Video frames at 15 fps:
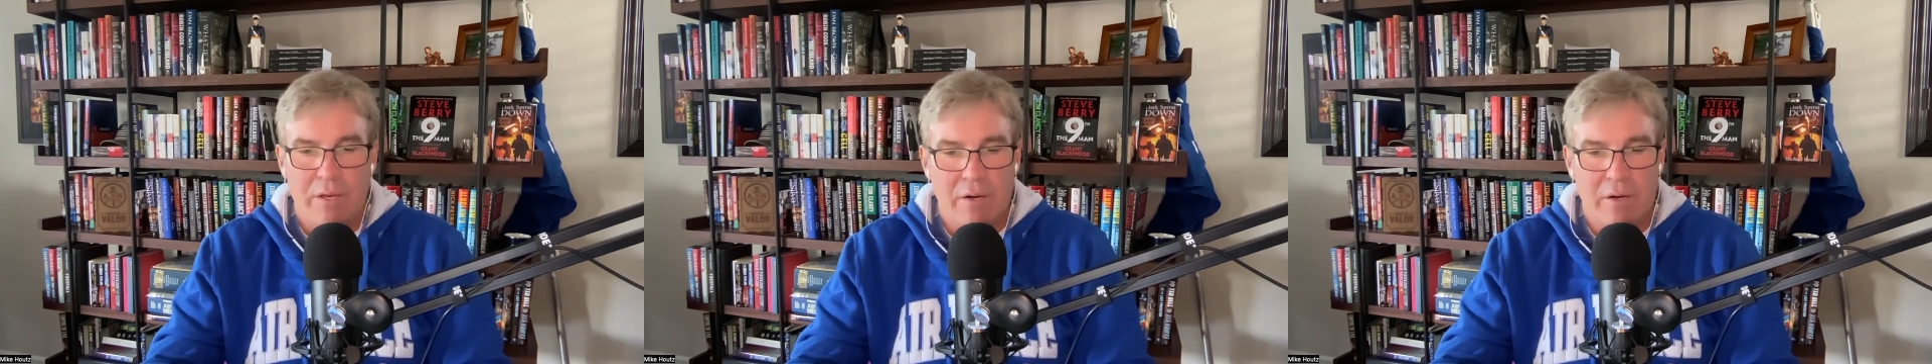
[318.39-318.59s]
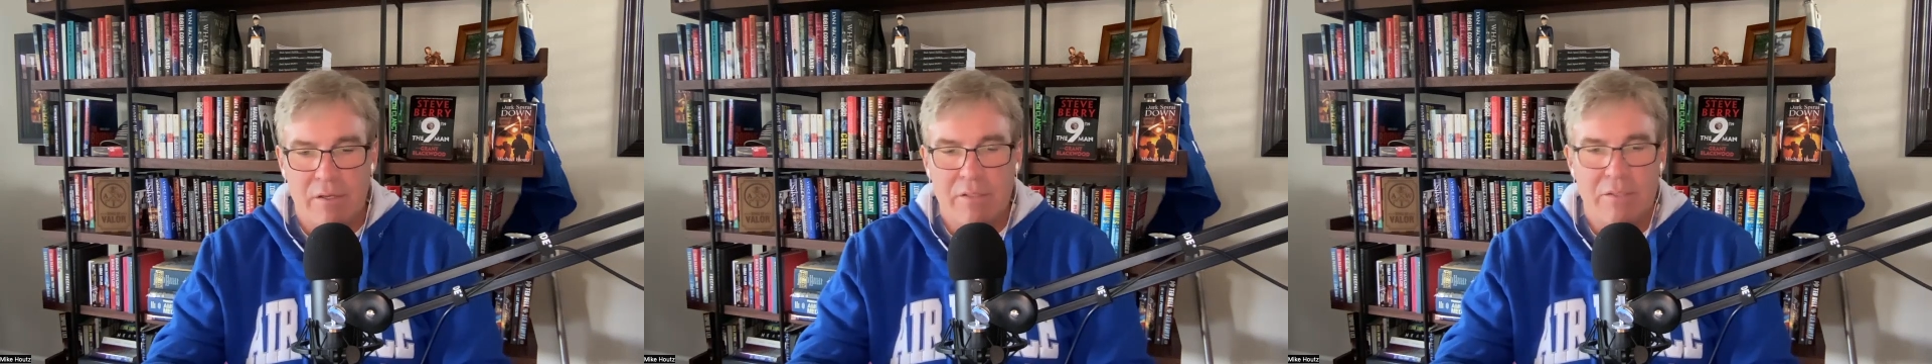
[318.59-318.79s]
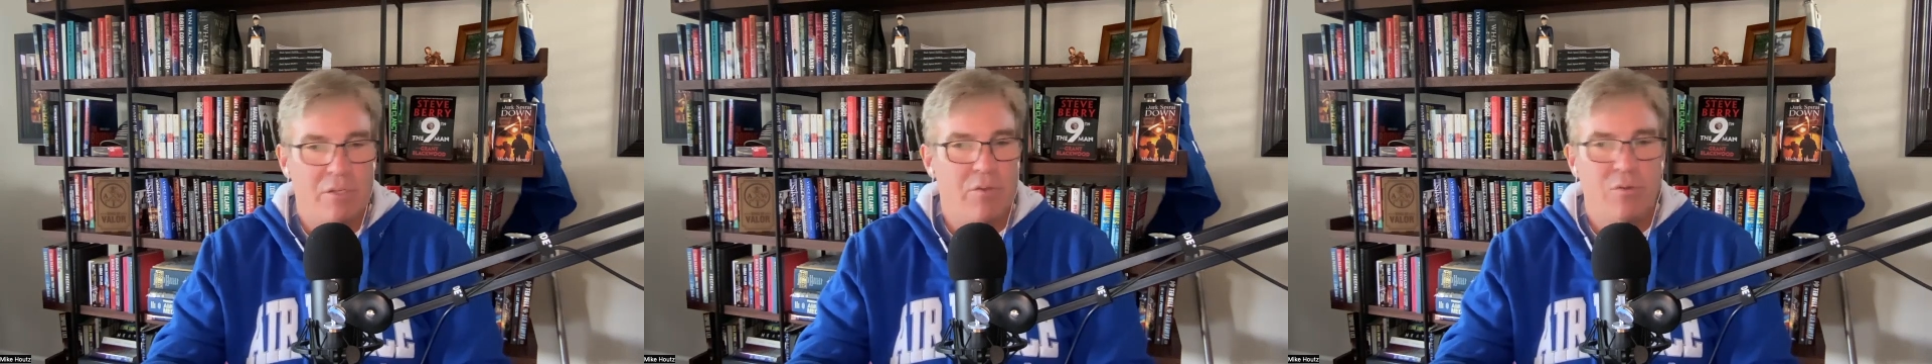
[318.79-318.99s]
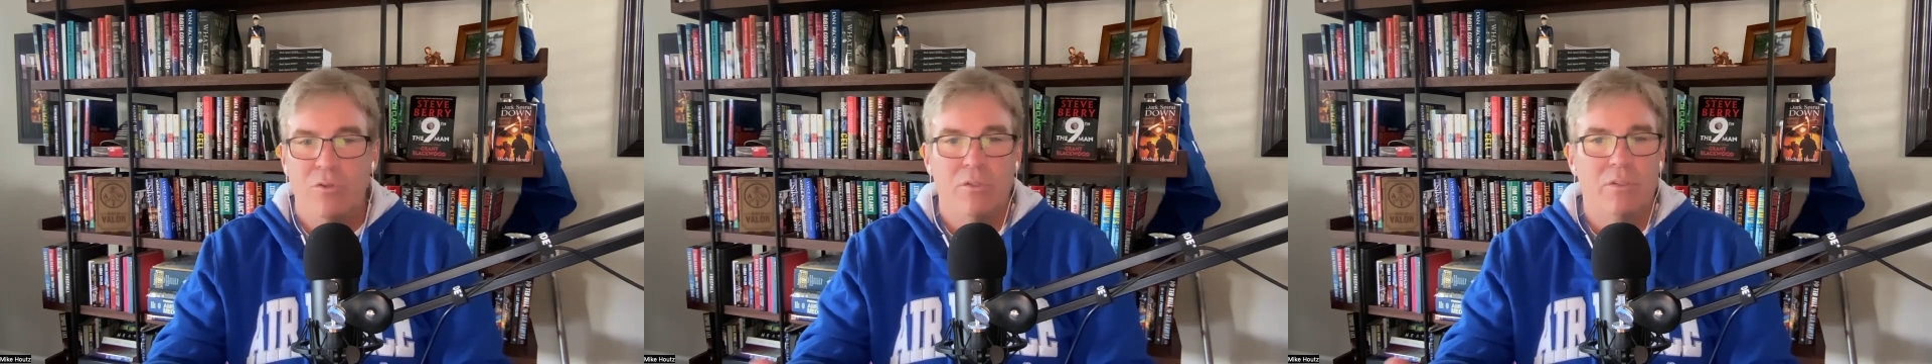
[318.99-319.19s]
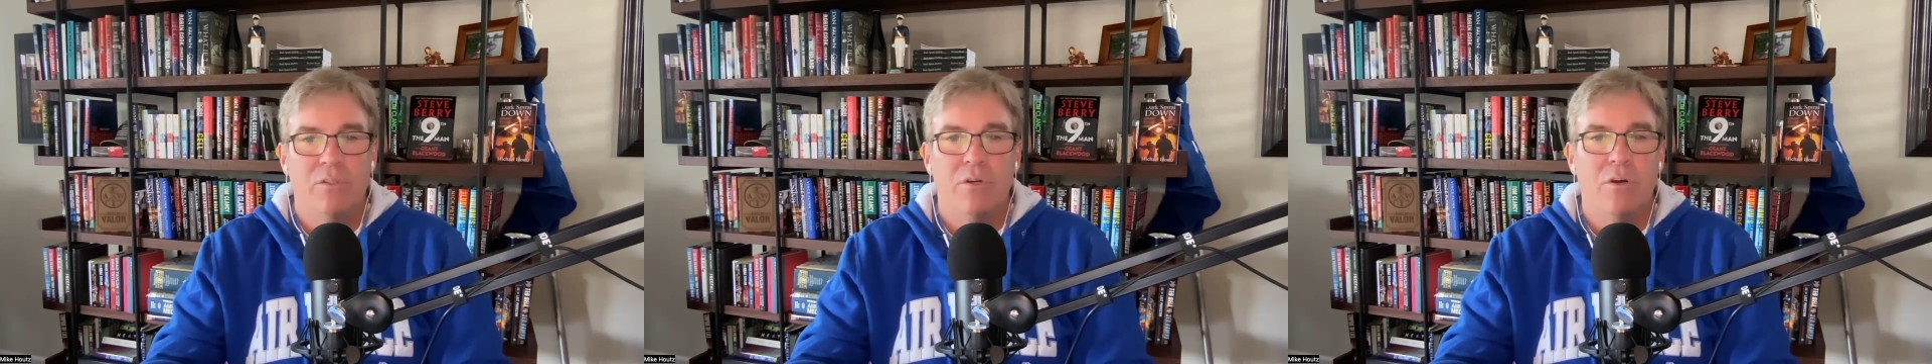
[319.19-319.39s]
areas that you
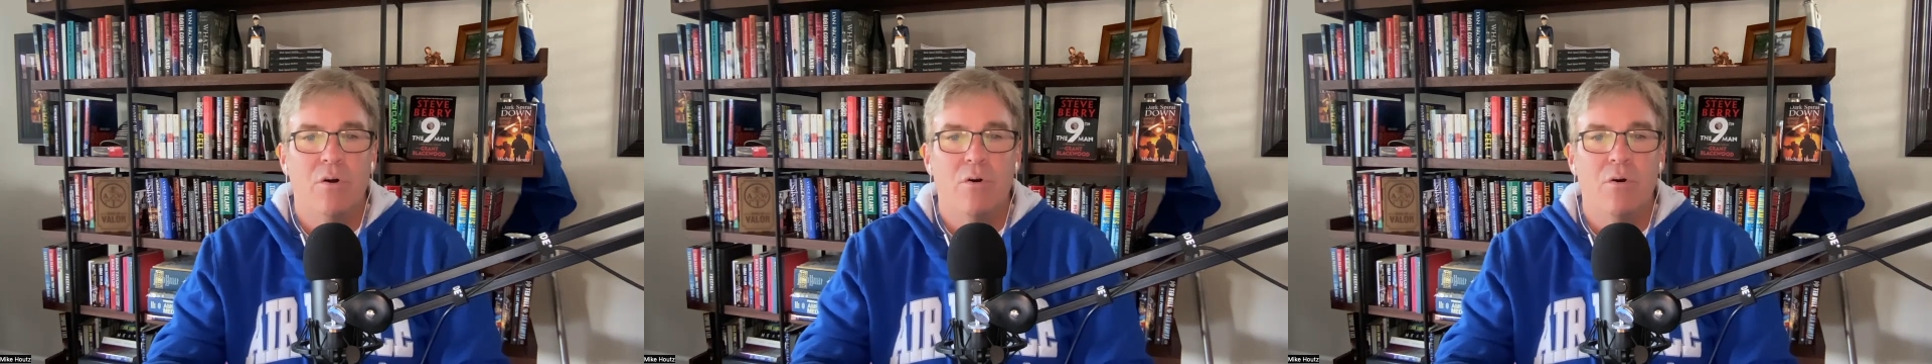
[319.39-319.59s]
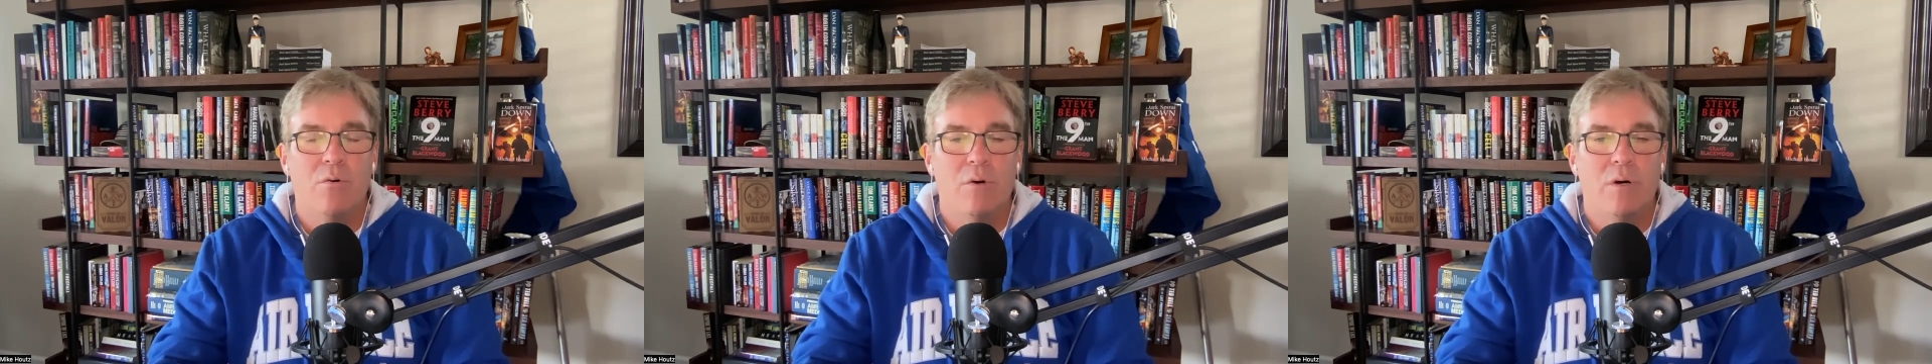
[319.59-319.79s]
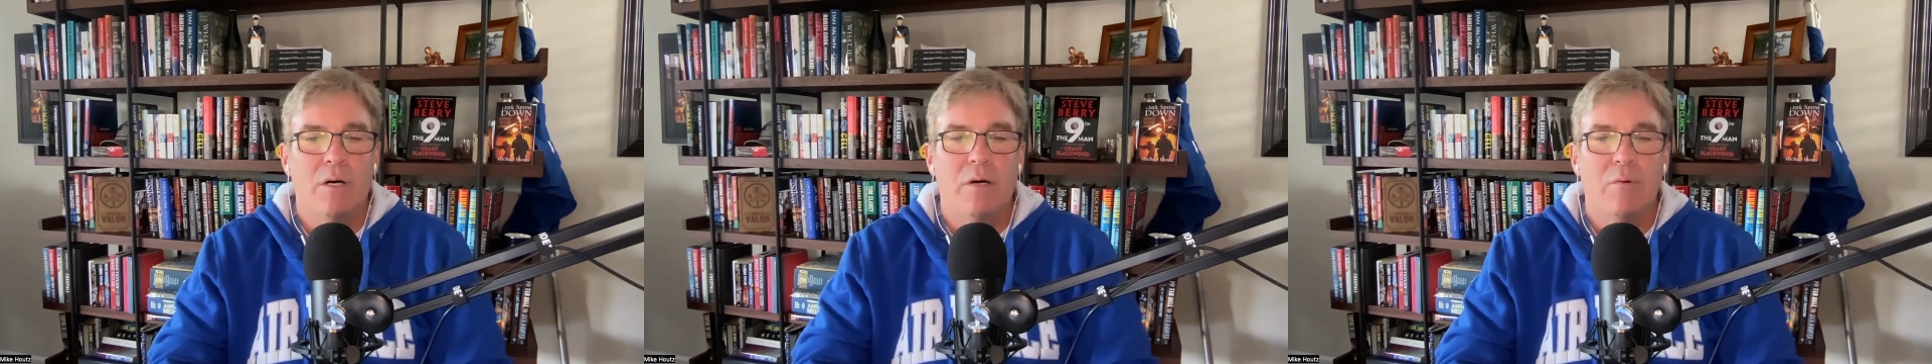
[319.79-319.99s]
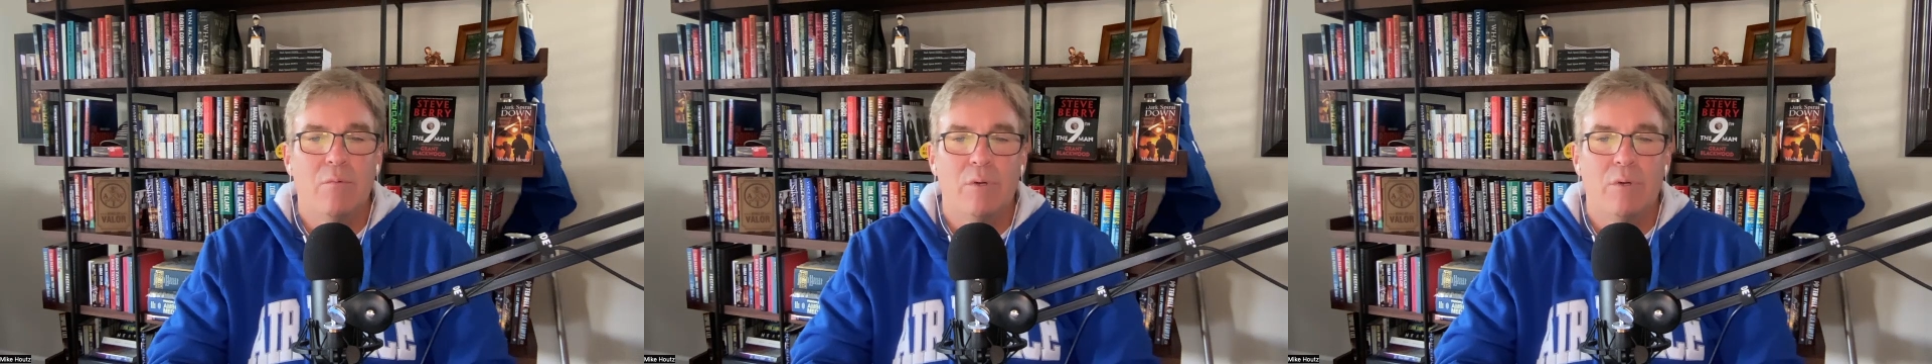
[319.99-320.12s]
couldn't go